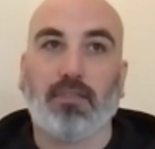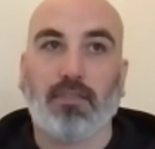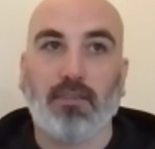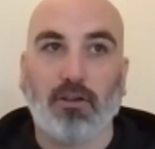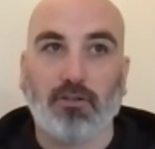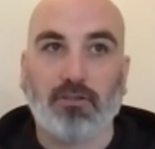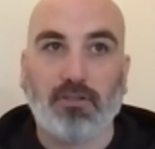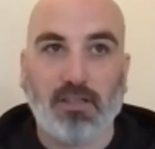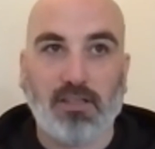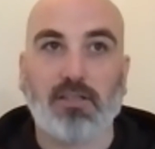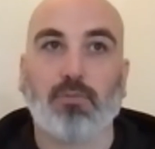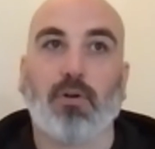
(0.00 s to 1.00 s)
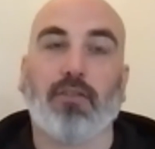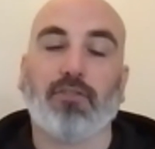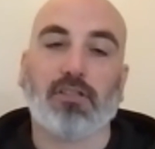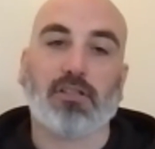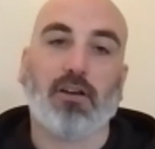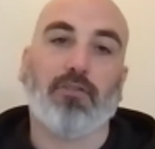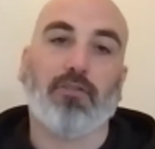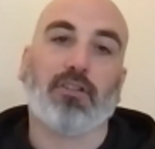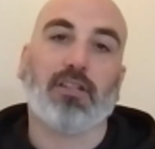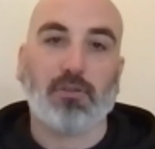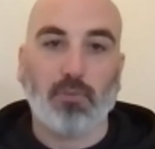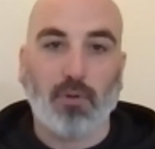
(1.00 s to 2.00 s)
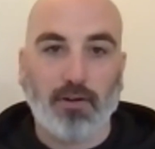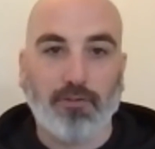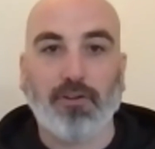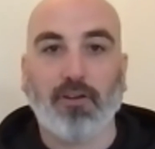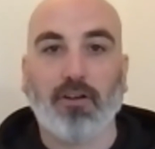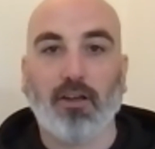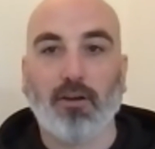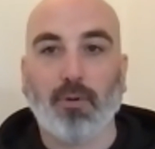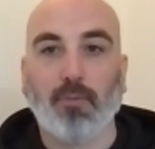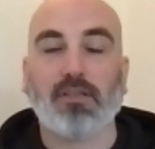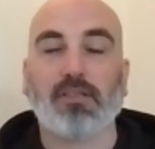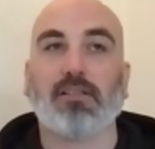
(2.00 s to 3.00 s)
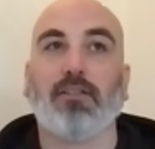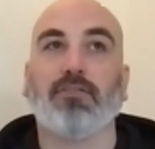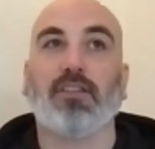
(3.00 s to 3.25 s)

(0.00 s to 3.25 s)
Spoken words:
you know, this is what I've discovered, this is what I've found out about myself,